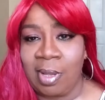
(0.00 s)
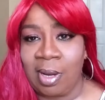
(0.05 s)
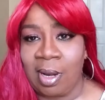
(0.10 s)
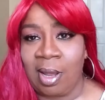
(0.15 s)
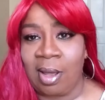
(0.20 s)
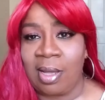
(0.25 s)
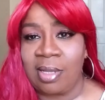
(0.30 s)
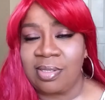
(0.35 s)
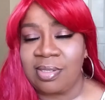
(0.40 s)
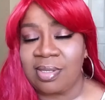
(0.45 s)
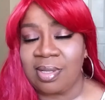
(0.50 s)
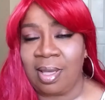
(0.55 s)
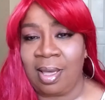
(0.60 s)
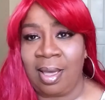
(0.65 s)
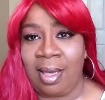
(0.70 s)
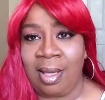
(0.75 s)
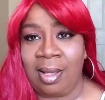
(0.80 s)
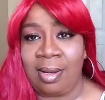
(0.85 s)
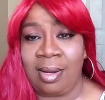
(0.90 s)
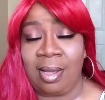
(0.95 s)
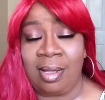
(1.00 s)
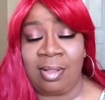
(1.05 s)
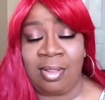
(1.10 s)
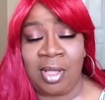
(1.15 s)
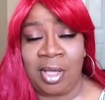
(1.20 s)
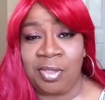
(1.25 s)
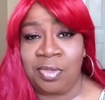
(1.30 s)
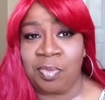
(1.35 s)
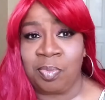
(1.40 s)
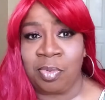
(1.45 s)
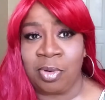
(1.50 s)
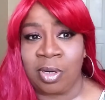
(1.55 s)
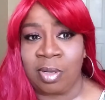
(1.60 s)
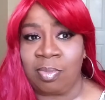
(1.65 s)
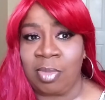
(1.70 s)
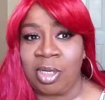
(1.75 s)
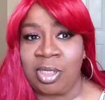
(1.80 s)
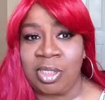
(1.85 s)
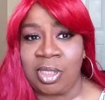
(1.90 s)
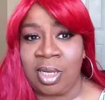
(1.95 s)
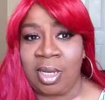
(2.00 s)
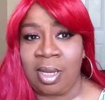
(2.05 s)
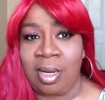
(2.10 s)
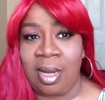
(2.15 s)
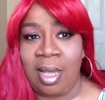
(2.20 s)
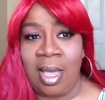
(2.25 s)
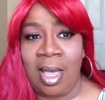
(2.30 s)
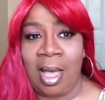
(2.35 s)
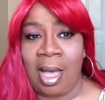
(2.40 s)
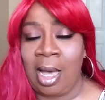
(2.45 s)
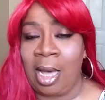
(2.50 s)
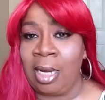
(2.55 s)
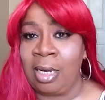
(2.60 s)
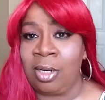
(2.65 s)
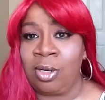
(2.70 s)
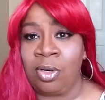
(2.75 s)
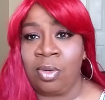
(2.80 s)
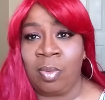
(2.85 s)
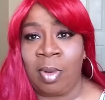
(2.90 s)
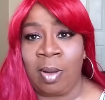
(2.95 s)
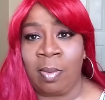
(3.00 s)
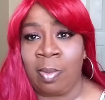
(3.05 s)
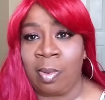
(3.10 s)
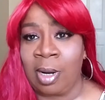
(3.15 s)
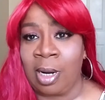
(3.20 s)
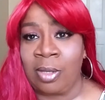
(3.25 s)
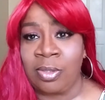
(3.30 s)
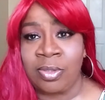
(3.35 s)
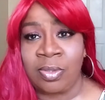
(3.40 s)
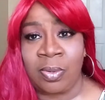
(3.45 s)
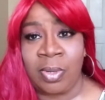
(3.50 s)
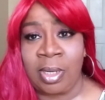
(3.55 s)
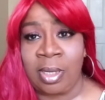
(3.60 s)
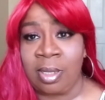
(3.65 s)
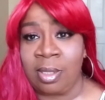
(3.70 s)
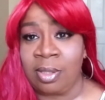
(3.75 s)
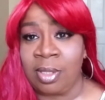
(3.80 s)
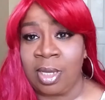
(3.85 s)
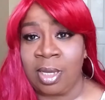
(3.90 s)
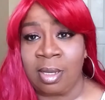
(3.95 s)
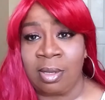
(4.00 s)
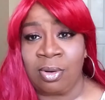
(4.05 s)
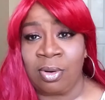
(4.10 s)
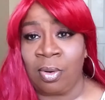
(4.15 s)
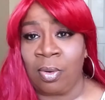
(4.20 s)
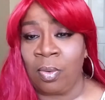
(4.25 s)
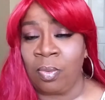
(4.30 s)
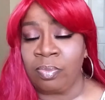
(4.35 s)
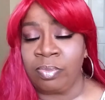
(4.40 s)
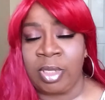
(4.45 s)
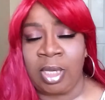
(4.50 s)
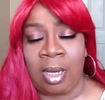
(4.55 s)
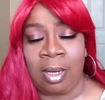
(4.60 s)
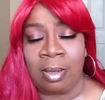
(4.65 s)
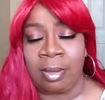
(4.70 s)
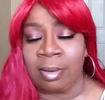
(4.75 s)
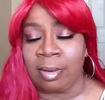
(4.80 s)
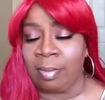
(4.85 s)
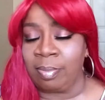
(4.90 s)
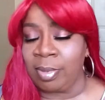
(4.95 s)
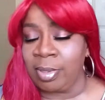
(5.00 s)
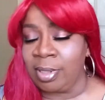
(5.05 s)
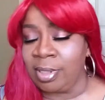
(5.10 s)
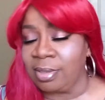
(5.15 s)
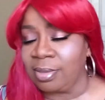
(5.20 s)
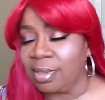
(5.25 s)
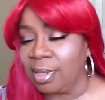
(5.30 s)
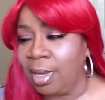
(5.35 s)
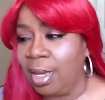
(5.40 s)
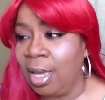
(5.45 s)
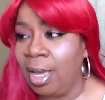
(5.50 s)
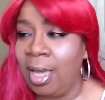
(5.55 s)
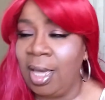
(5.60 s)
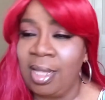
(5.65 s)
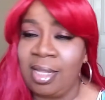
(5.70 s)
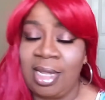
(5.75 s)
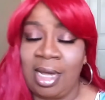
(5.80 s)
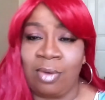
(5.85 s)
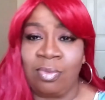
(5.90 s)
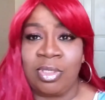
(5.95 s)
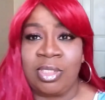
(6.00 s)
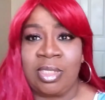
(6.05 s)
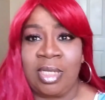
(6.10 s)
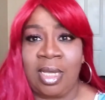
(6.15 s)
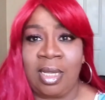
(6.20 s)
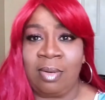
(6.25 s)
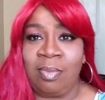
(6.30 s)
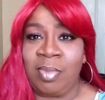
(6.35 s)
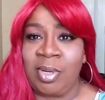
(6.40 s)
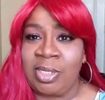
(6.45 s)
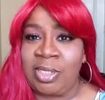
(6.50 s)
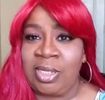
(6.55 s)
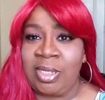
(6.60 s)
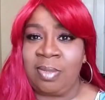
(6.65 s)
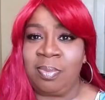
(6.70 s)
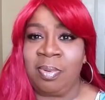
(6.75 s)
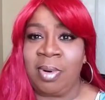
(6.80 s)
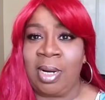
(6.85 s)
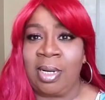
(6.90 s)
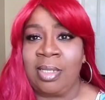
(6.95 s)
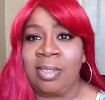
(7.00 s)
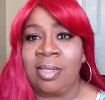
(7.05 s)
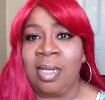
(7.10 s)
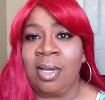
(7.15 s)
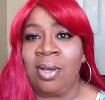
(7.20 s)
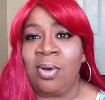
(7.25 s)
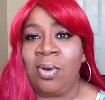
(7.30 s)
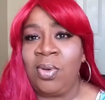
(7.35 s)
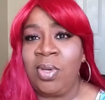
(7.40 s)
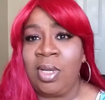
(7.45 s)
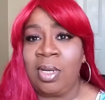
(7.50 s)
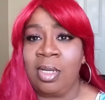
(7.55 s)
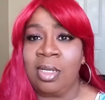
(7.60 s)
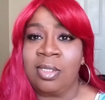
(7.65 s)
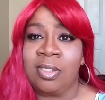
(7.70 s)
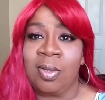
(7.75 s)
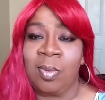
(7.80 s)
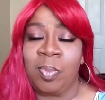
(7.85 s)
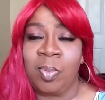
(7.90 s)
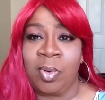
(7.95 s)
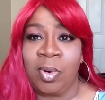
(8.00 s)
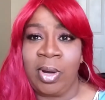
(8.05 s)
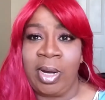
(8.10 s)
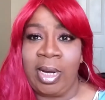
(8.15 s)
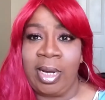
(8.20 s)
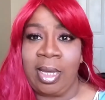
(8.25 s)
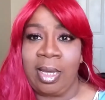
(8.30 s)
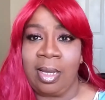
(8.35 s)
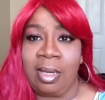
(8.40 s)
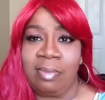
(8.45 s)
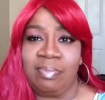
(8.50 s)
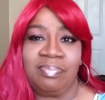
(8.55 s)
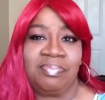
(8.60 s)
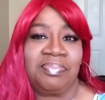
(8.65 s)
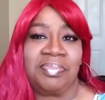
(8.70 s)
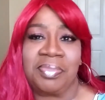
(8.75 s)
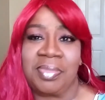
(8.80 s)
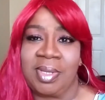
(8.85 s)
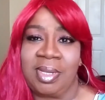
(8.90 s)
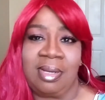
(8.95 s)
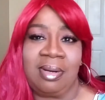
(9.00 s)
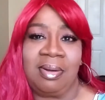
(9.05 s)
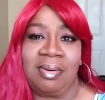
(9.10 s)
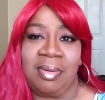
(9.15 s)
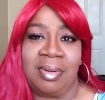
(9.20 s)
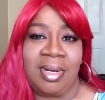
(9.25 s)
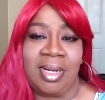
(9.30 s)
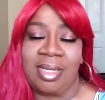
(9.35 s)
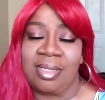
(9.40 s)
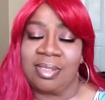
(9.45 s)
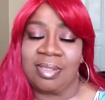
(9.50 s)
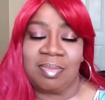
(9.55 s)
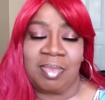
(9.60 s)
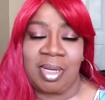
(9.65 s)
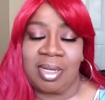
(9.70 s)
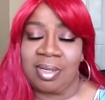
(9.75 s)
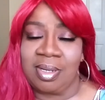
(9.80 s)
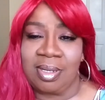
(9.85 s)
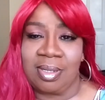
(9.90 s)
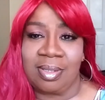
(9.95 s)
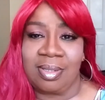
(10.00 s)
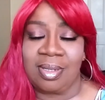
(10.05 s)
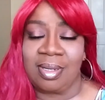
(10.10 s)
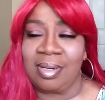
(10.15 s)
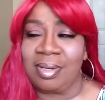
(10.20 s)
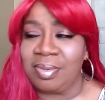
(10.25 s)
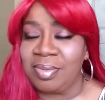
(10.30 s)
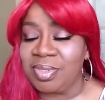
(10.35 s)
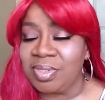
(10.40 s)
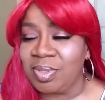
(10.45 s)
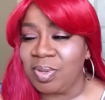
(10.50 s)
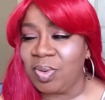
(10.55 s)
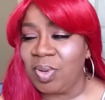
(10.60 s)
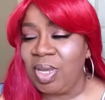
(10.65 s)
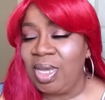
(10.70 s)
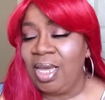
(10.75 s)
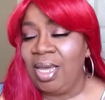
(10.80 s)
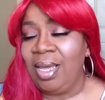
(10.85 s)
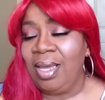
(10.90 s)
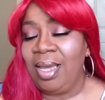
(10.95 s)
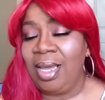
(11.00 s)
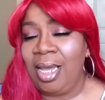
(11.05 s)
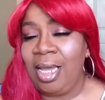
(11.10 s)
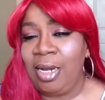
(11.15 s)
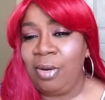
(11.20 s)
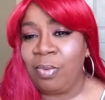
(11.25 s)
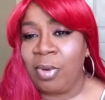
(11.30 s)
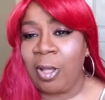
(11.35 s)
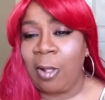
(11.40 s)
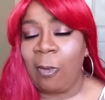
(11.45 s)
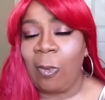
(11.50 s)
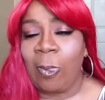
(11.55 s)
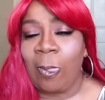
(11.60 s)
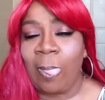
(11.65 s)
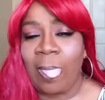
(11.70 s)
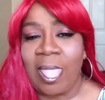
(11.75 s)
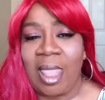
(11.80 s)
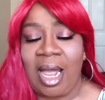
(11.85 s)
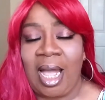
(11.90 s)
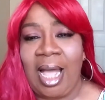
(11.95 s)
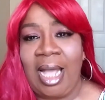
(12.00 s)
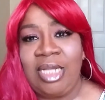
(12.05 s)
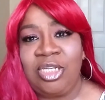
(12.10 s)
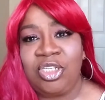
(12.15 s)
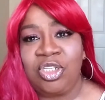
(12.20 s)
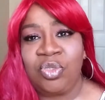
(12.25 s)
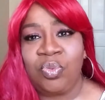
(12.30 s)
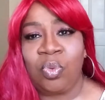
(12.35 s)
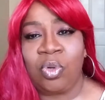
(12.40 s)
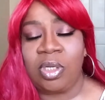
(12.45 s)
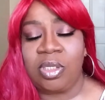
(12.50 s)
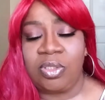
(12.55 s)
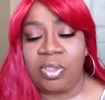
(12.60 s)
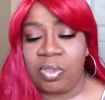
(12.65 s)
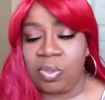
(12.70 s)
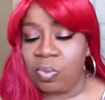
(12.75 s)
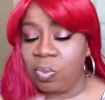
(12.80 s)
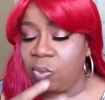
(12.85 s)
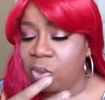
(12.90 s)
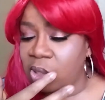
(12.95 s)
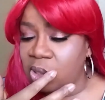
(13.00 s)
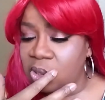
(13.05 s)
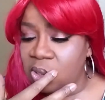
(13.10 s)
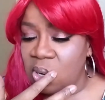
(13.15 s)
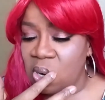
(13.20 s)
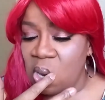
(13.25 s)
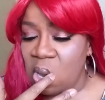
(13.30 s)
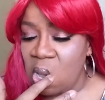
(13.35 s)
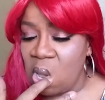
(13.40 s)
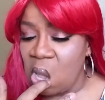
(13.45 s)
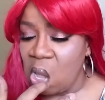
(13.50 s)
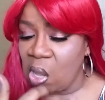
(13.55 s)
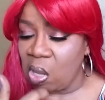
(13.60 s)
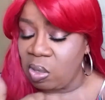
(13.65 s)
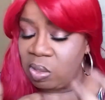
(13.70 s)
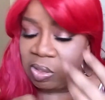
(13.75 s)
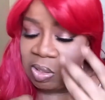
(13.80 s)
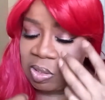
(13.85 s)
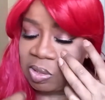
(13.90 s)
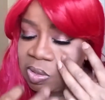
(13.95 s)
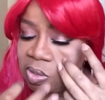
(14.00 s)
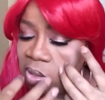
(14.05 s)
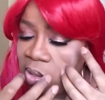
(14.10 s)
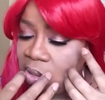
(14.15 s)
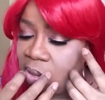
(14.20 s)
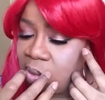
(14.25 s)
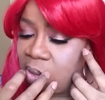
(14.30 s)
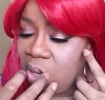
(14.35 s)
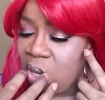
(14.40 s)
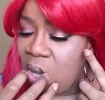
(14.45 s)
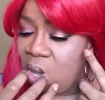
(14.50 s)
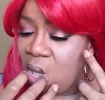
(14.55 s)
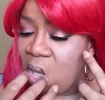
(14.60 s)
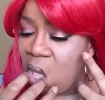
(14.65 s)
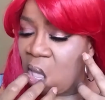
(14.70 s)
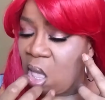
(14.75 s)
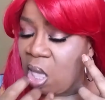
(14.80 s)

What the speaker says: gloss, and that's pretty much it. I didn't do my brows or anything. No, yeah, please. That was it. But she'd probably say, "Oh, you look so pretty," and that's about it, So, anyway, I just want to wish. What's this? The lip gloss